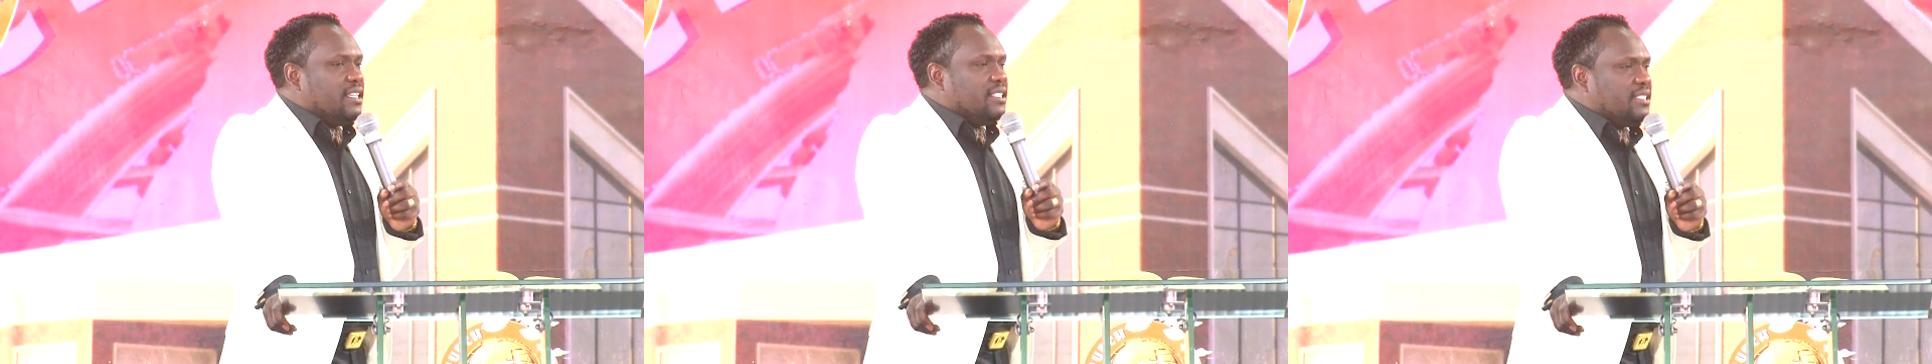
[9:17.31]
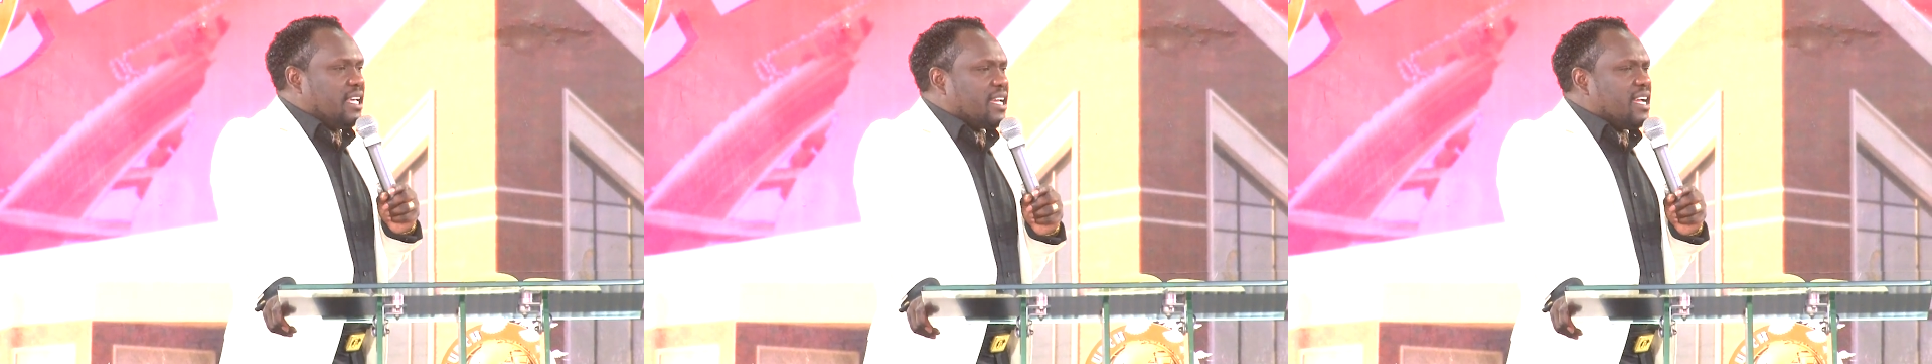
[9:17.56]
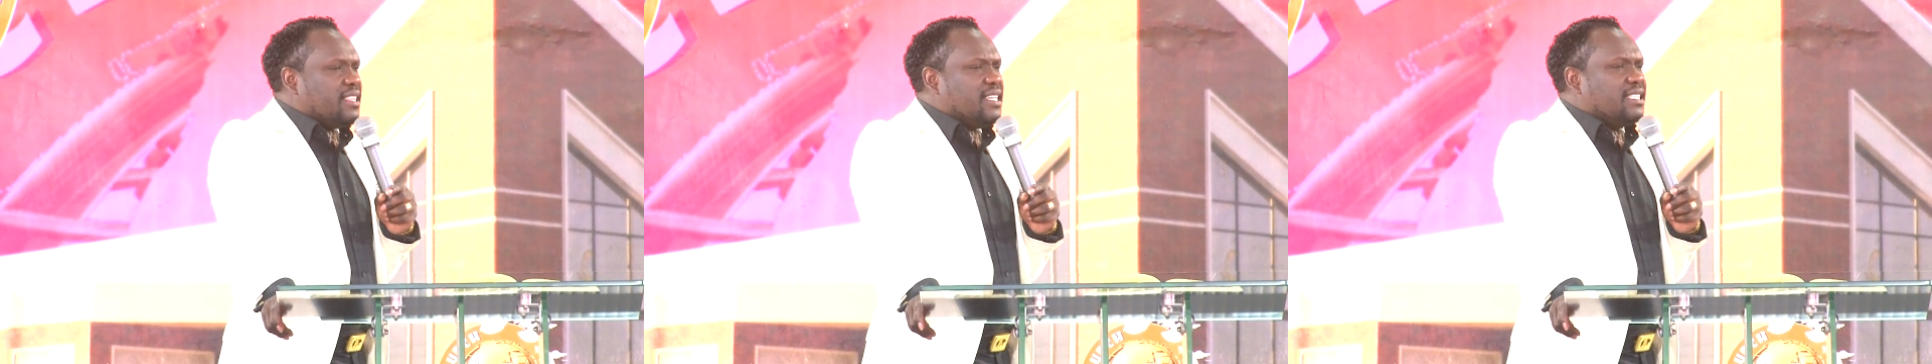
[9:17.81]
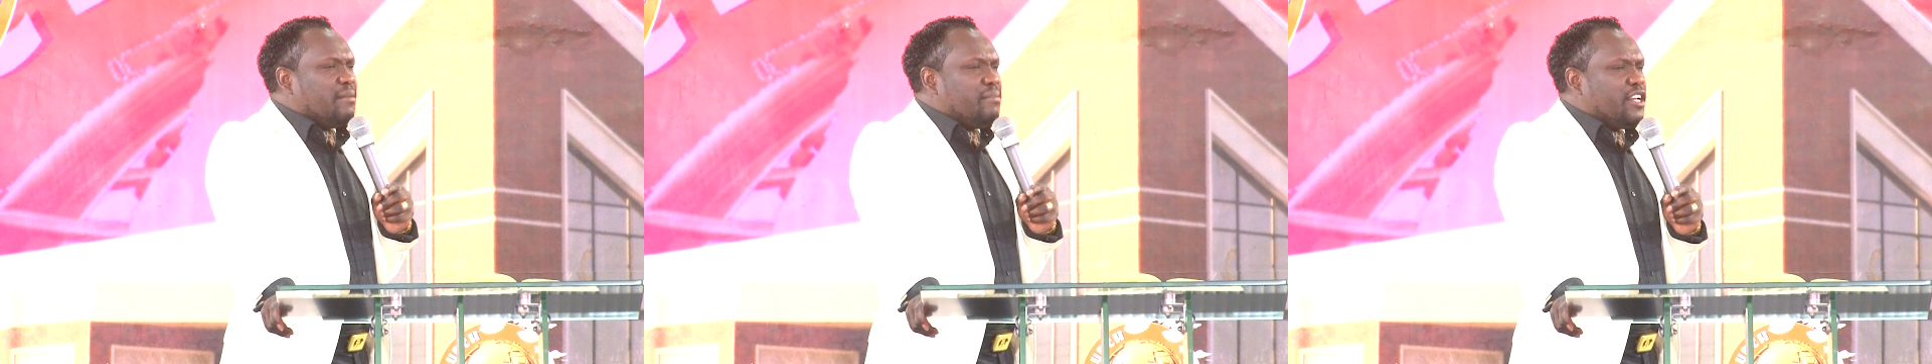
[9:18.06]
Second
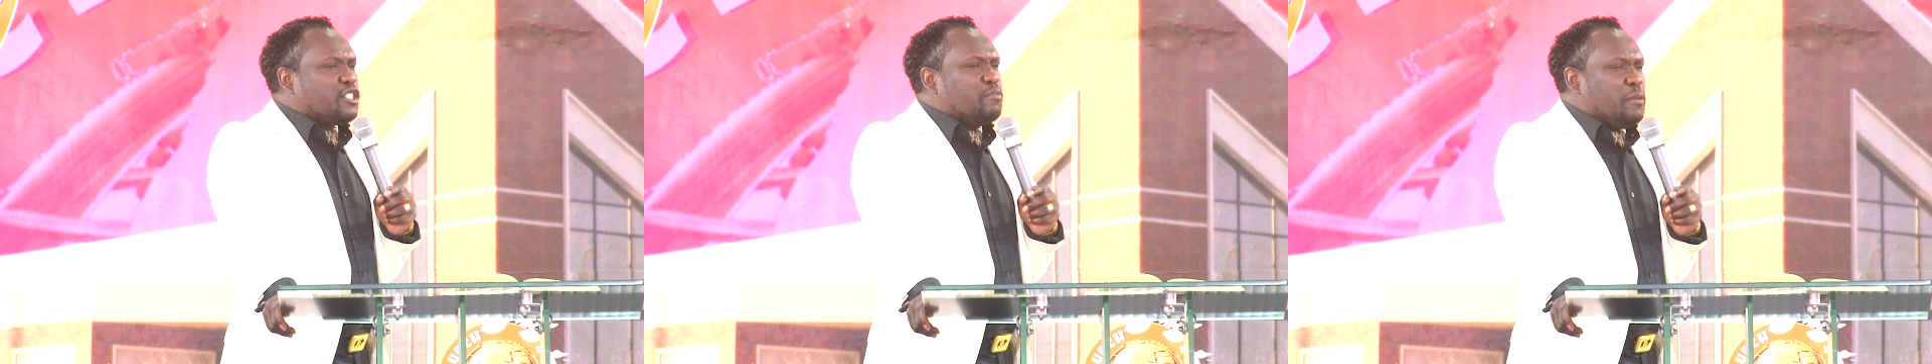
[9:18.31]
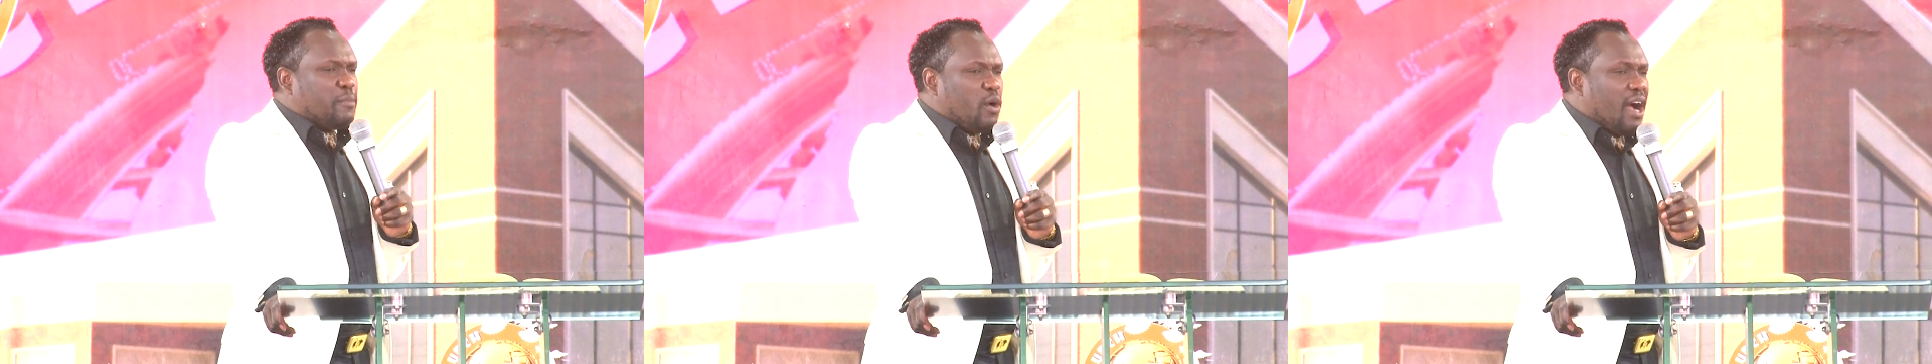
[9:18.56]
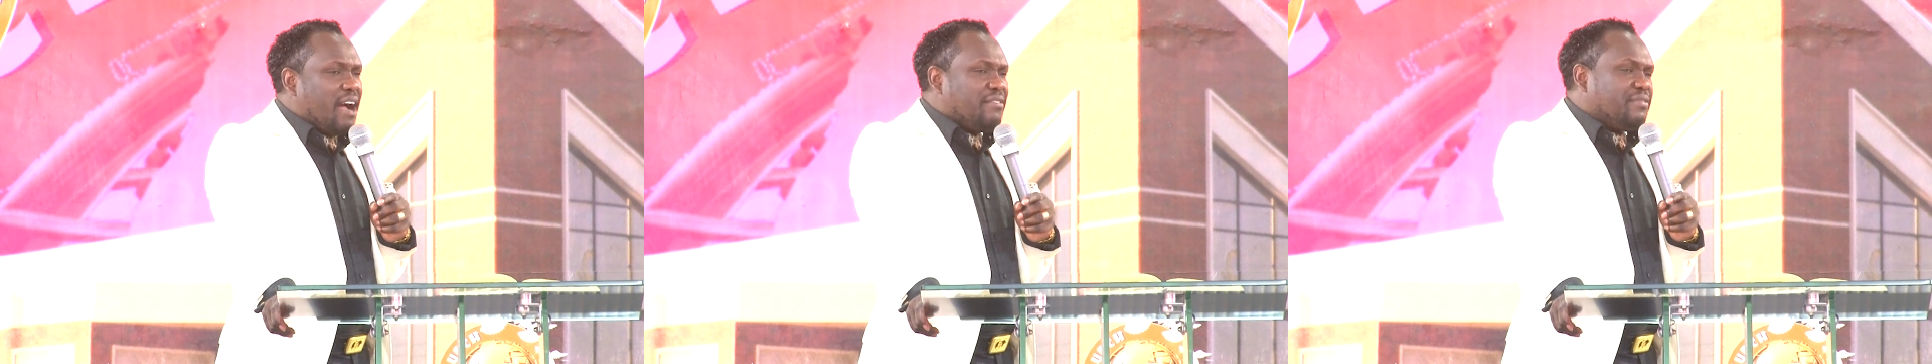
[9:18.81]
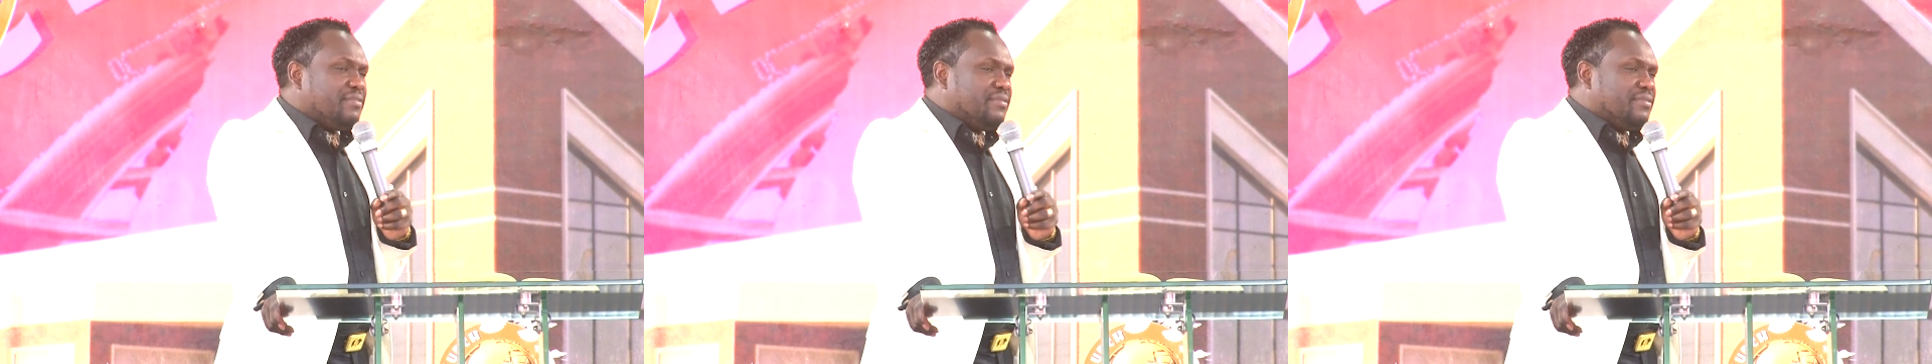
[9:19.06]
thing that makes people have